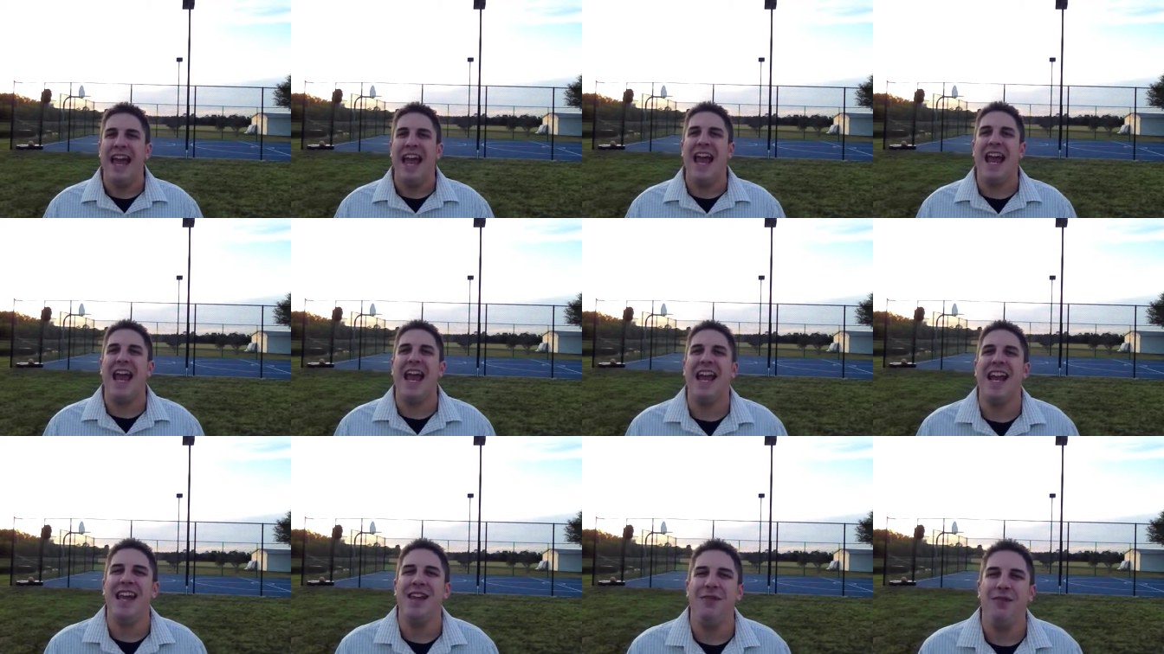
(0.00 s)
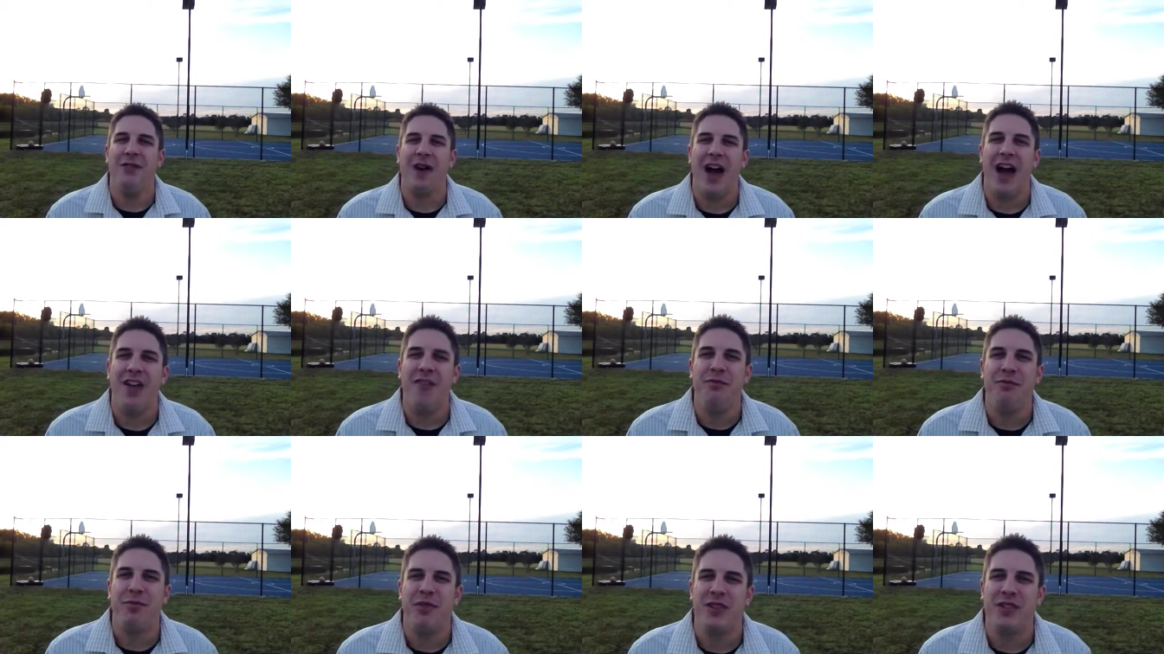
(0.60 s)

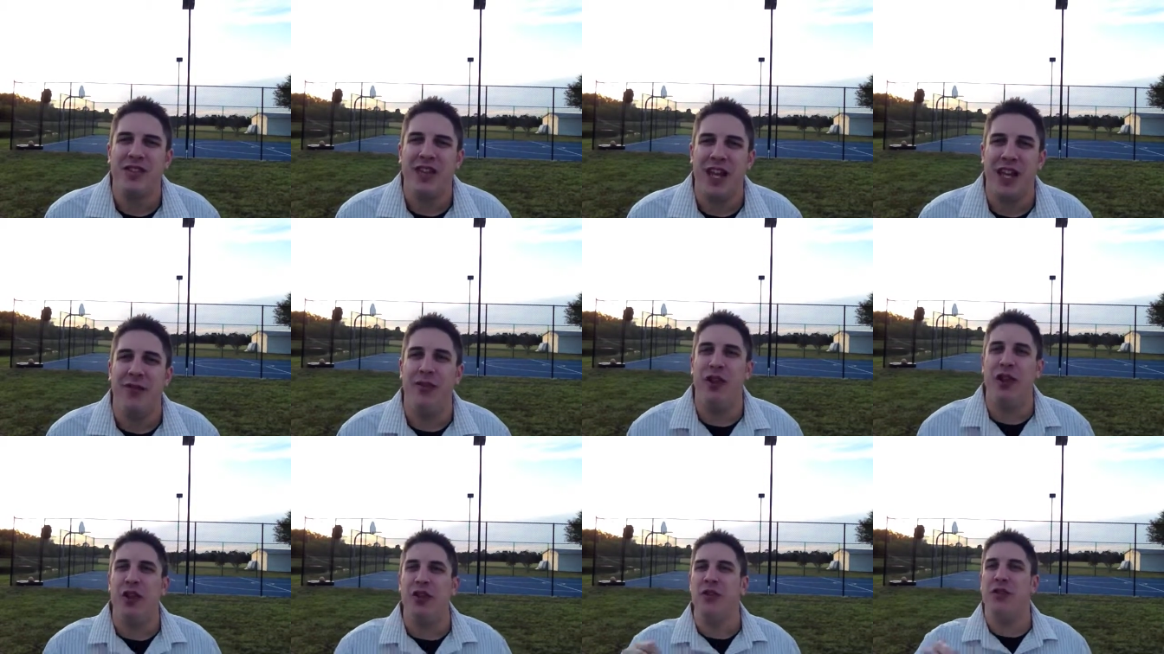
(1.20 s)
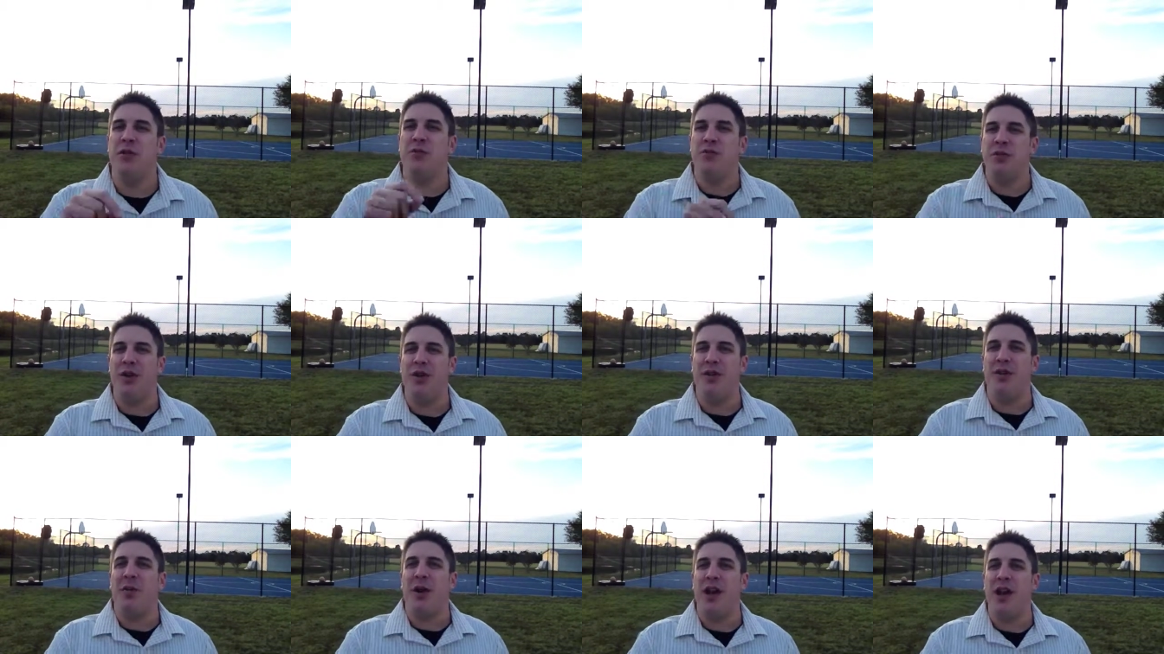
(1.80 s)
85% of the youth in
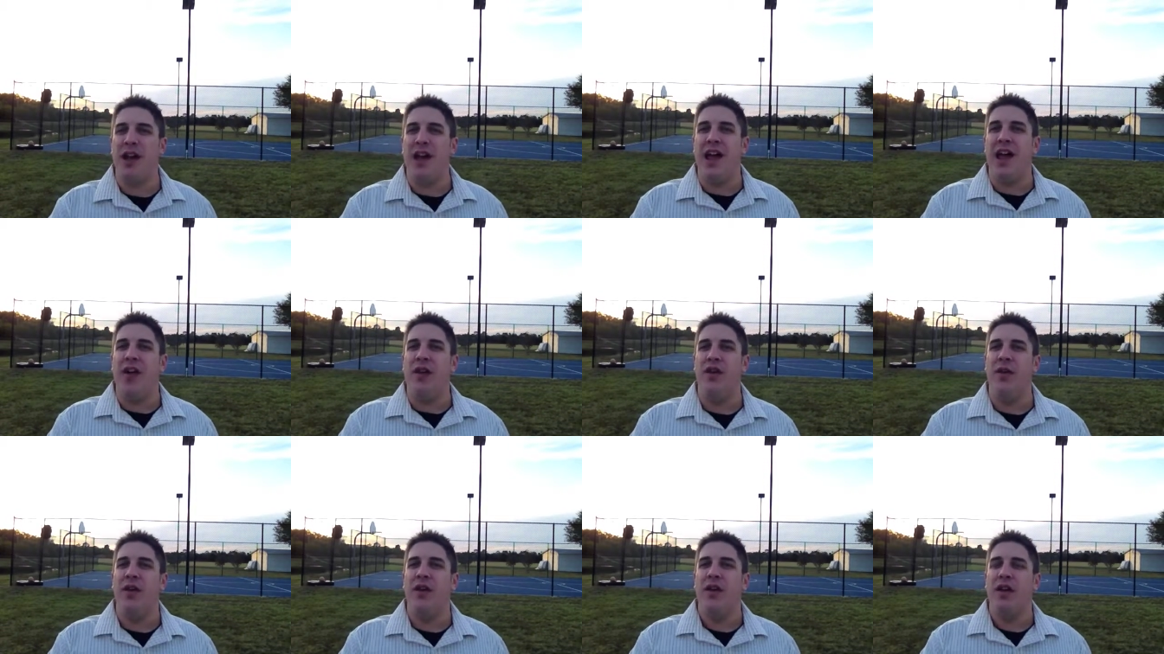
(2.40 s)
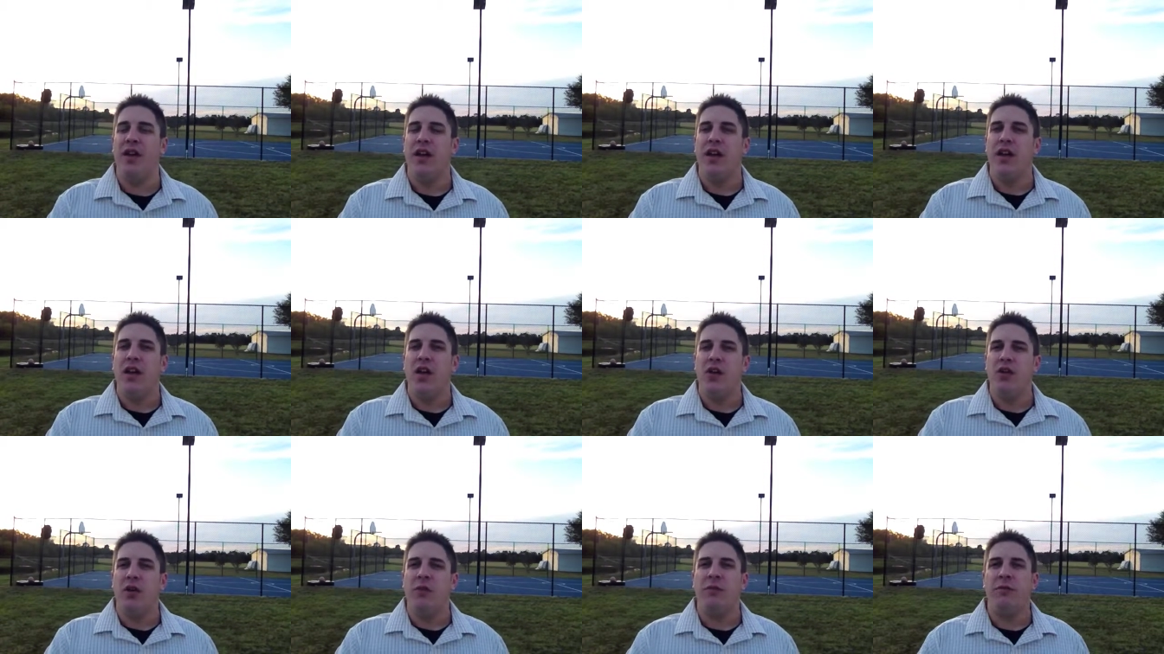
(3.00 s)
prison right now
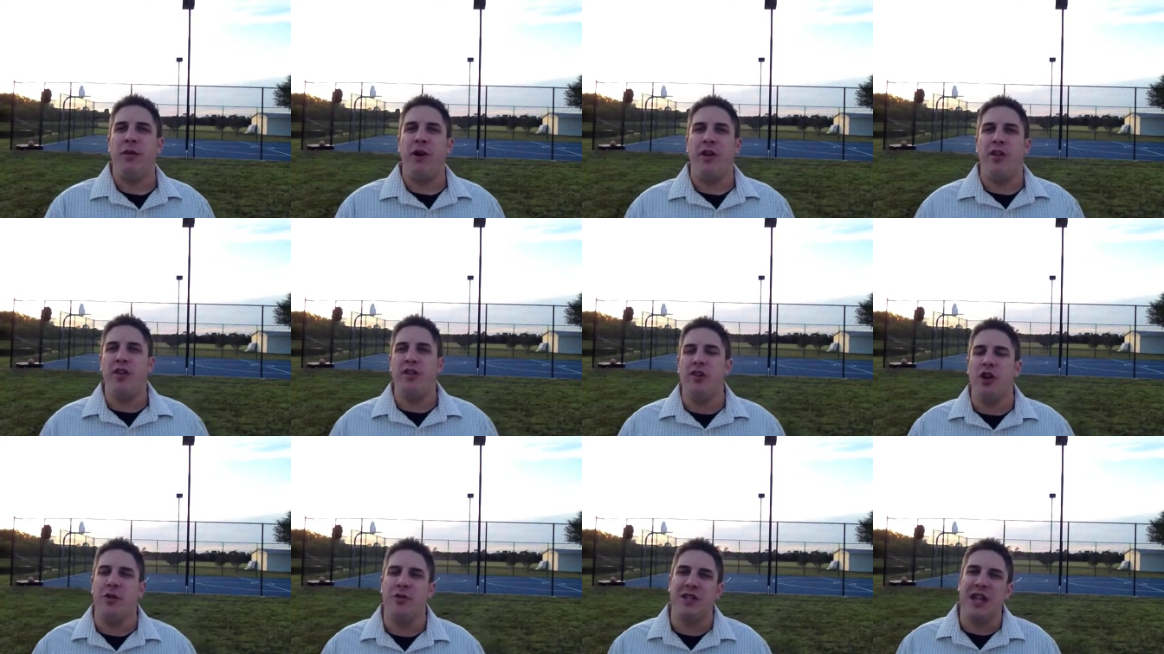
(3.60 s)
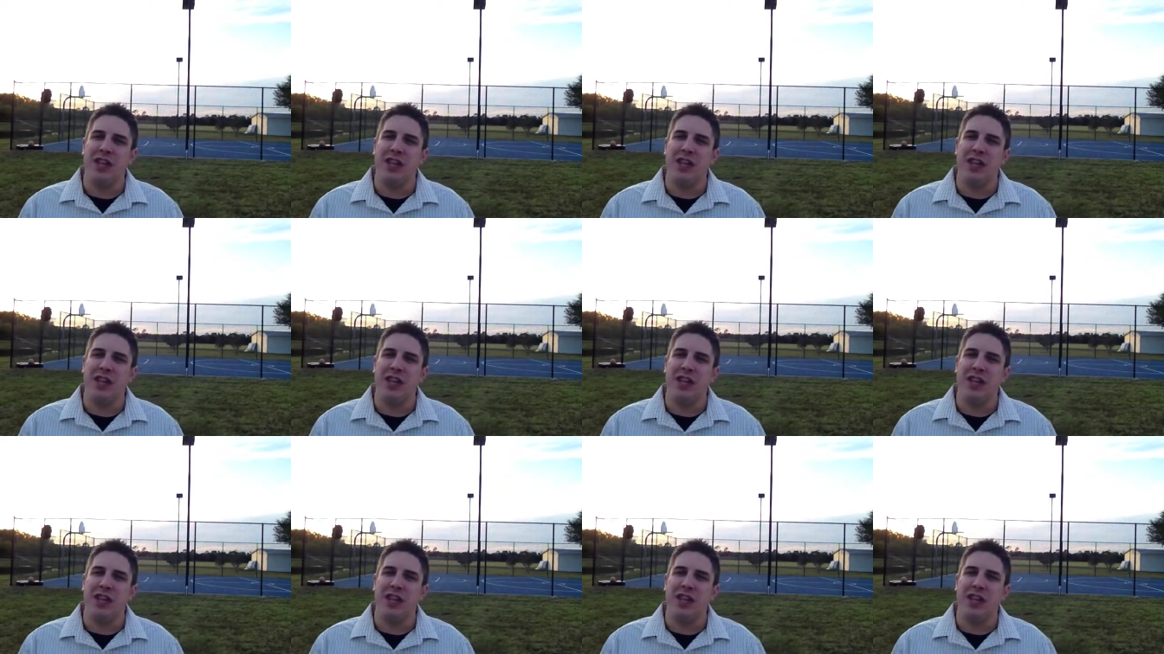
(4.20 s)
grew up in fatherless homes.